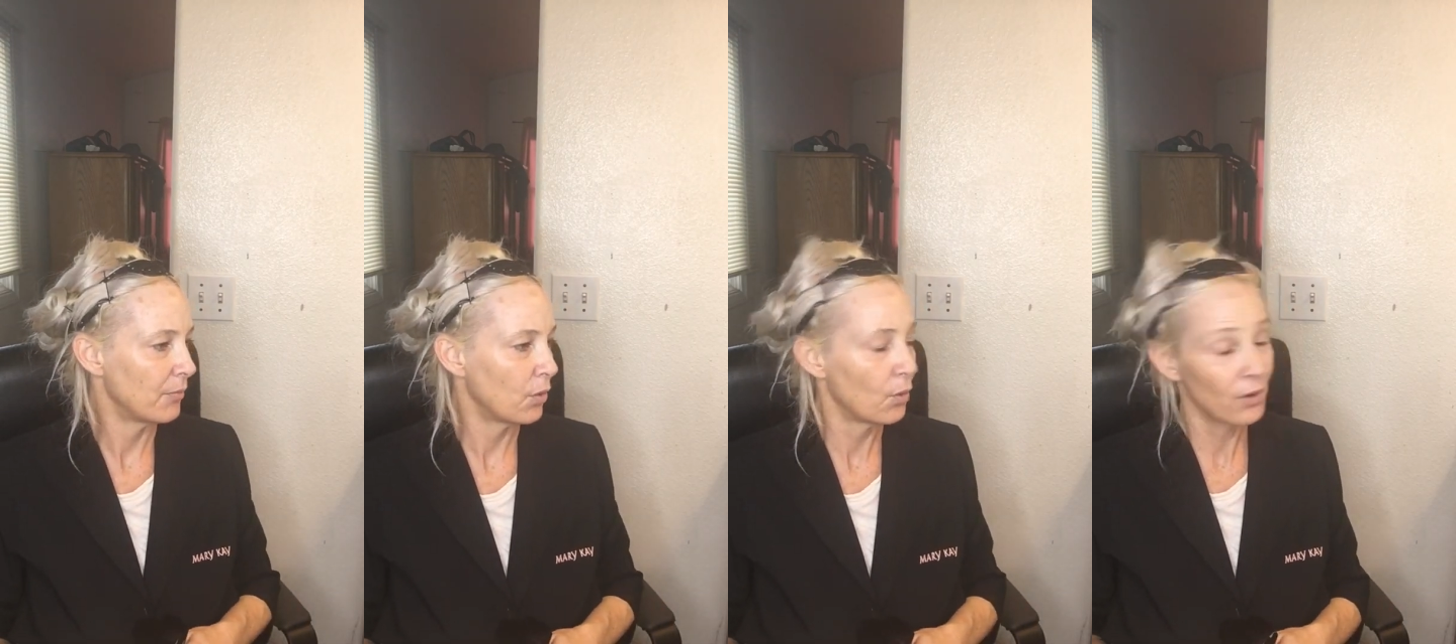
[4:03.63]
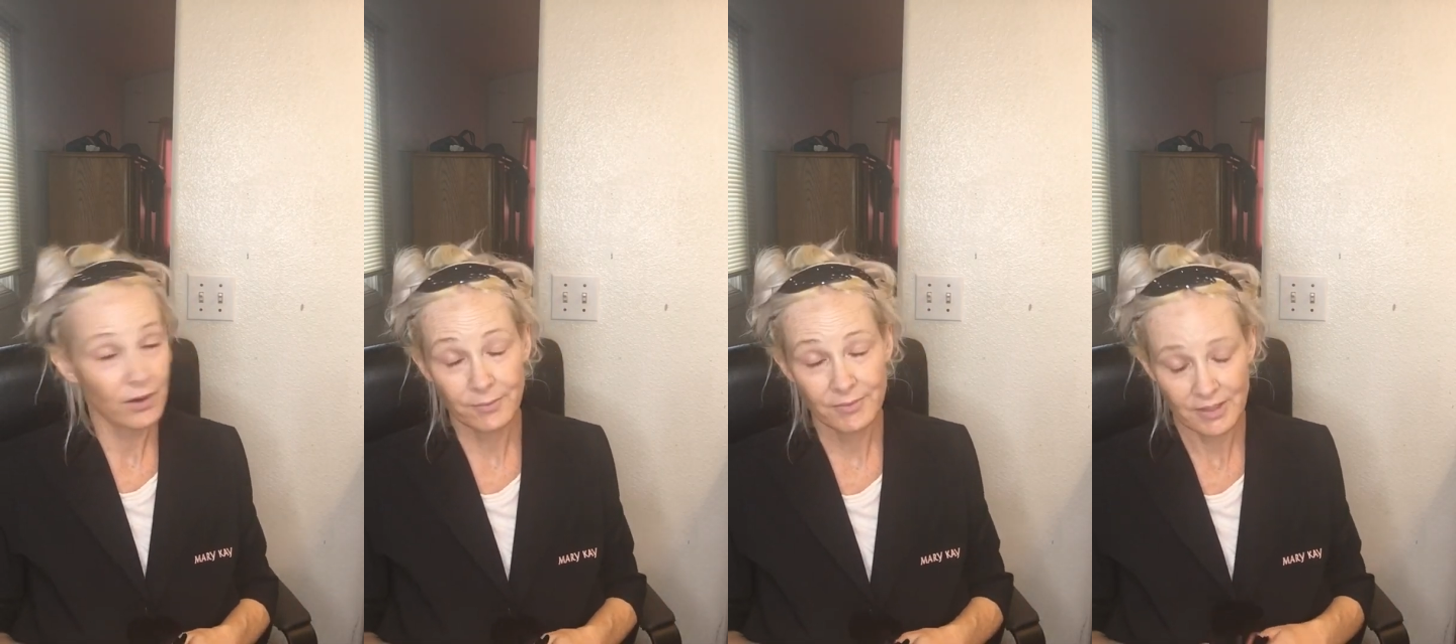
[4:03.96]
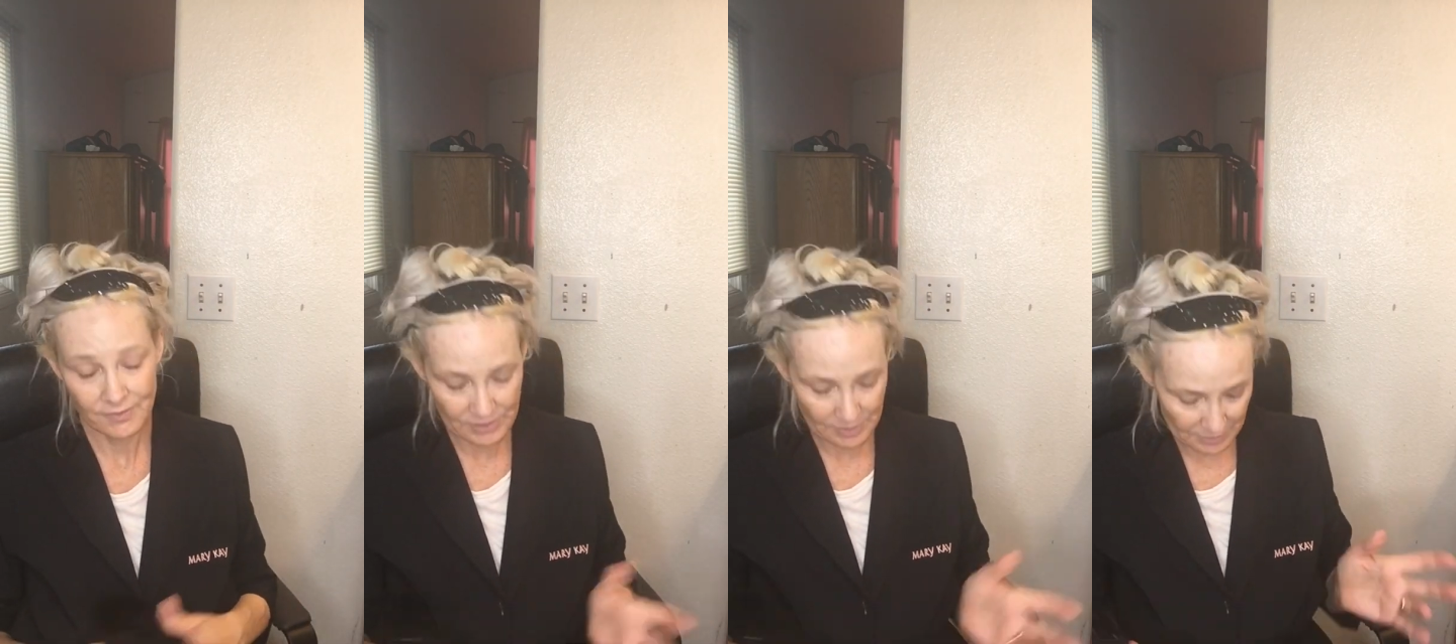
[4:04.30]
Or
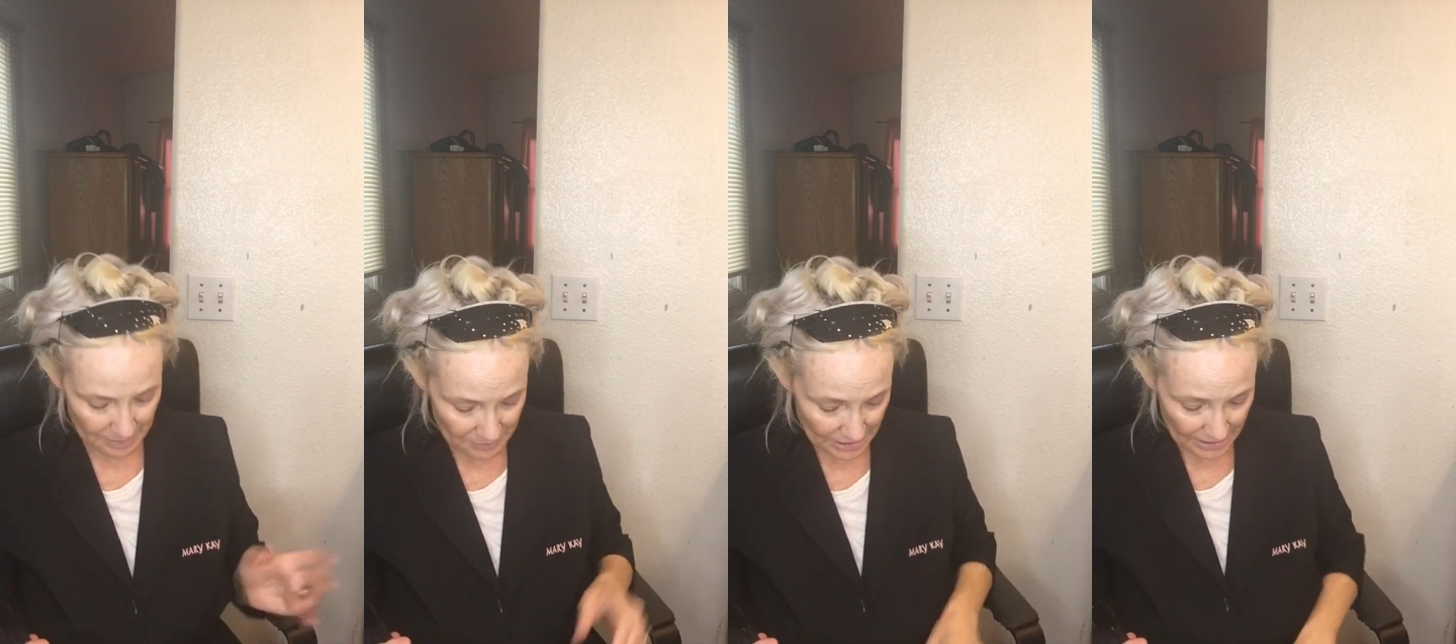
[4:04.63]
if sometimes they